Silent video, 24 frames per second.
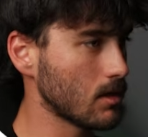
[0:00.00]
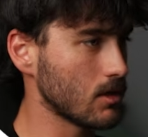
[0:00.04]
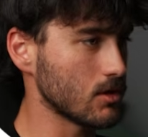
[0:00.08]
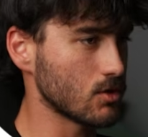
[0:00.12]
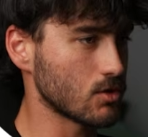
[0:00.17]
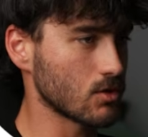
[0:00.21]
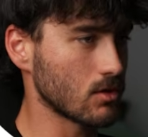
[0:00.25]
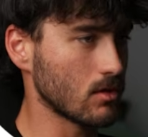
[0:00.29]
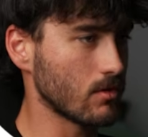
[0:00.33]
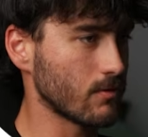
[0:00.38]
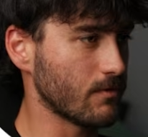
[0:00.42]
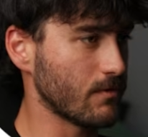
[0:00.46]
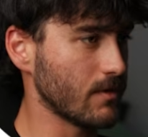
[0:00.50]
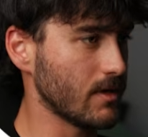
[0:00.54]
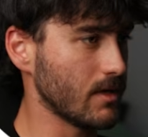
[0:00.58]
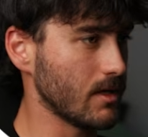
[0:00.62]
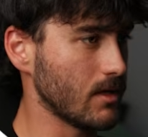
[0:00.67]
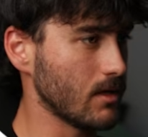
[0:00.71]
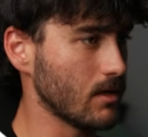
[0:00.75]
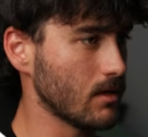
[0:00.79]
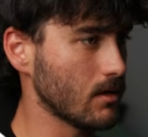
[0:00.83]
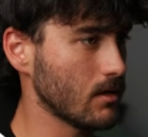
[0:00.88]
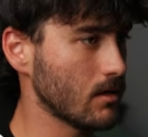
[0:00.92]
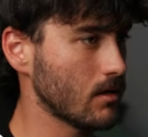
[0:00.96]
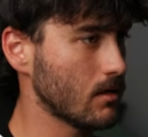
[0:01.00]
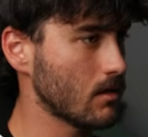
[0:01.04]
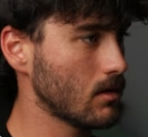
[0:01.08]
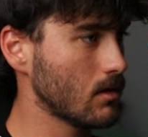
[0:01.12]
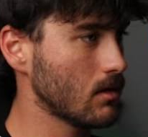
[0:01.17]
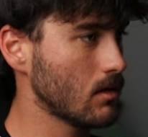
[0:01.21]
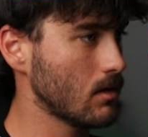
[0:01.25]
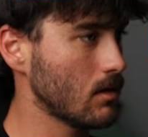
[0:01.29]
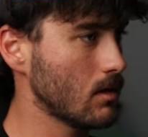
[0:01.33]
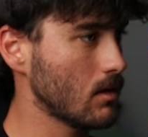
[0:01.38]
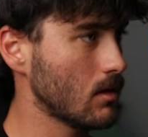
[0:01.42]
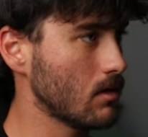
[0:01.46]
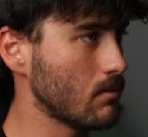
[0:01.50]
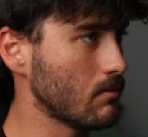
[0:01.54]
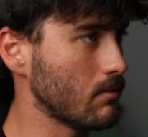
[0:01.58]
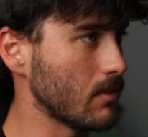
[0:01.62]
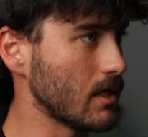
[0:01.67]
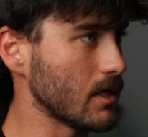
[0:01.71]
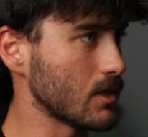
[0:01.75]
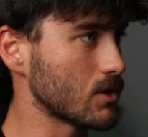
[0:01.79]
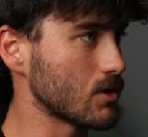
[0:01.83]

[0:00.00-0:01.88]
Control V, make